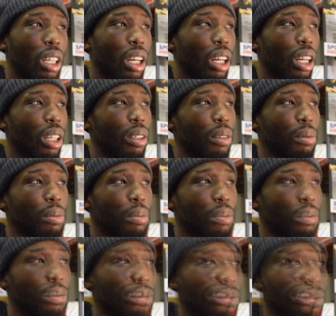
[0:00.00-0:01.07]

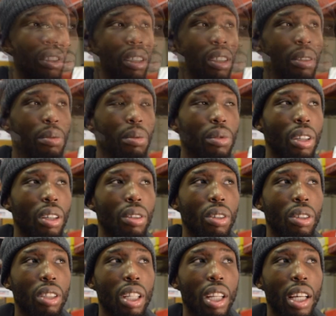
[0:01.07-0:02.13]

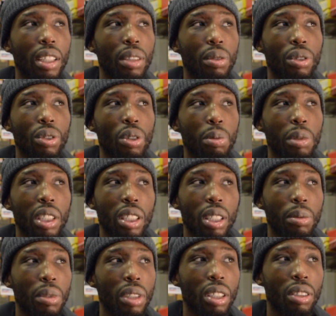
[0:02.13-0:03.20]
Along the line, there were so many
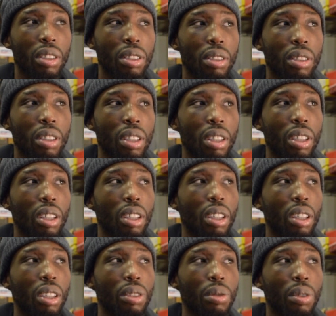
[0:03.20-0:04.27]
temptations
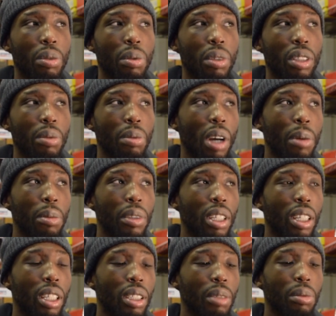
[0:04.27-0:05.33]
as well, because I'm coming
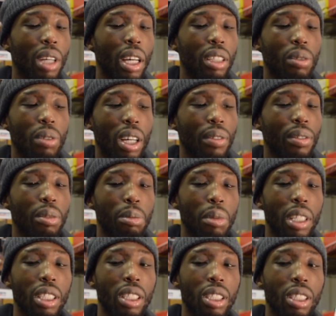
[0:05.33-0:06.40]
out and I don't have the
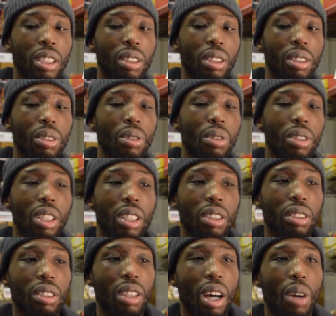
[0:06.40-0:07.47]
money to do
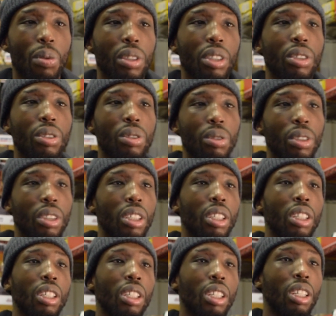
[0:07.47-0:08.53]
things that I want to
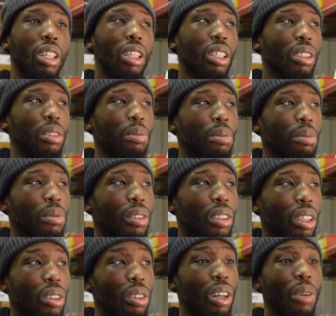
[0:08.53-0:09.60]
do.
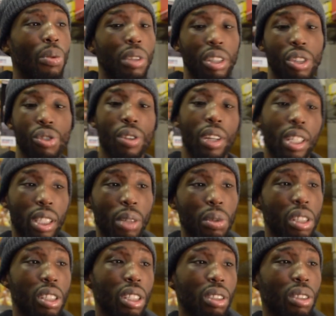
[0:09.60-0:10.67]
I want to train, I want
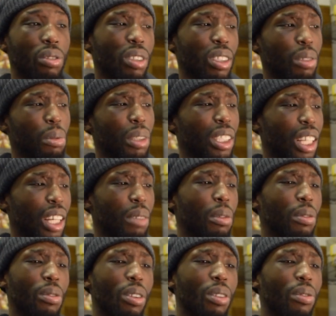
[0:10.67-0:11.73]
to stick to training, but damn,
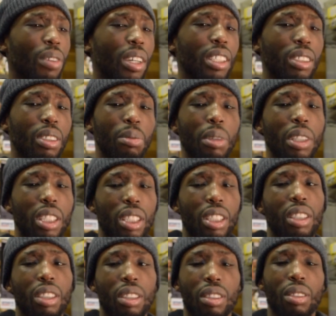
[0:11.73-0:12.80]
I've got to find someone
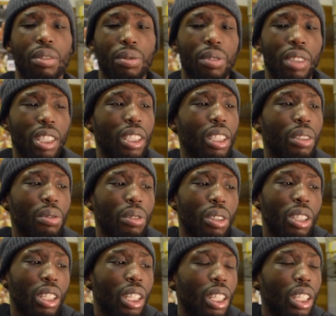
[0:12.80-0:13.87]
to feed. I've got